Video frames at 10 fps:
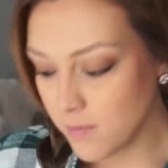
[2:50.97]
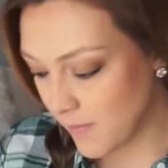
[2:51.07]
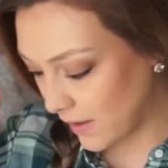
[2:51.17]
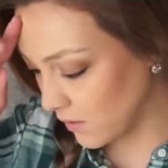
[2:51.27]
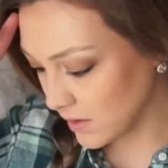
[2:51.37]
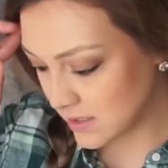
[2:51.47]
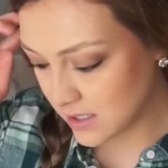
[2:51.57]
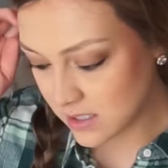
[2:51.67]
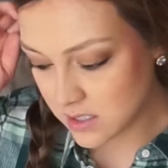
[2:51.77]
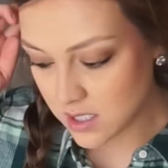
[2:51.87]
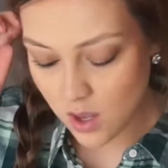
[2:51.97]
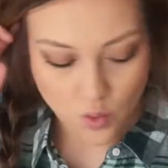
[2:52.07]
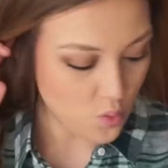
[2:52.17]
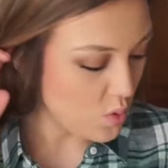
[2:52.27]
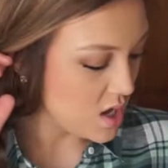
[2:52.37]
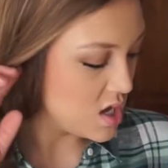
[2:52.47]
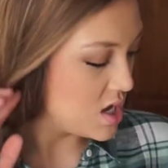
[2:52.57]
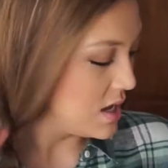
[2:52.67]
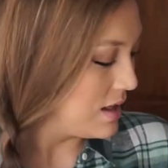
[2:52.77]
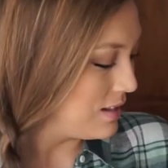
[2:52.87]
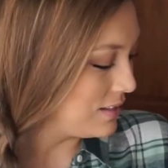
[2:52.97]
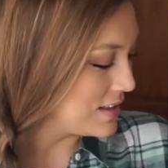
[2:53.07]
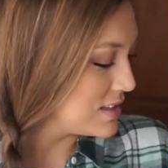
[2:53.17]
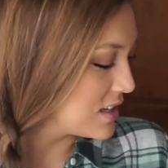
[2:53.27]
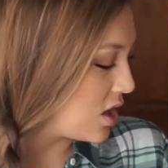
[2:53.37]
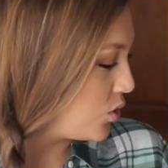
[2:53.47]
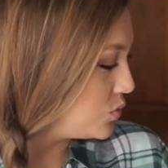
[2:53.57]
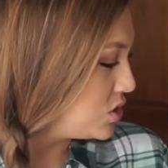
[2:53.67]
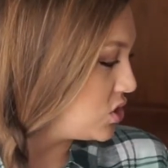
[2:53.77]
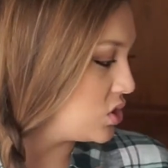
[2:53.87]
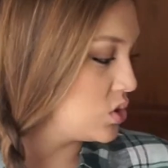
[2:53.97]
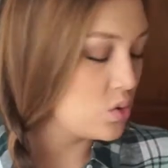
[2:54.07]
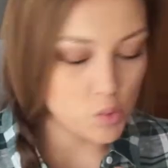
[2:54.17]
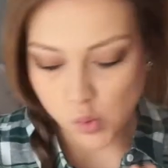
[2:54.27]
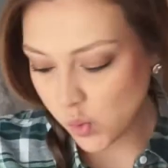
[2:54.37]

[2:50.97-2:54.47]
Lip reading: from Belk's. So let's go to,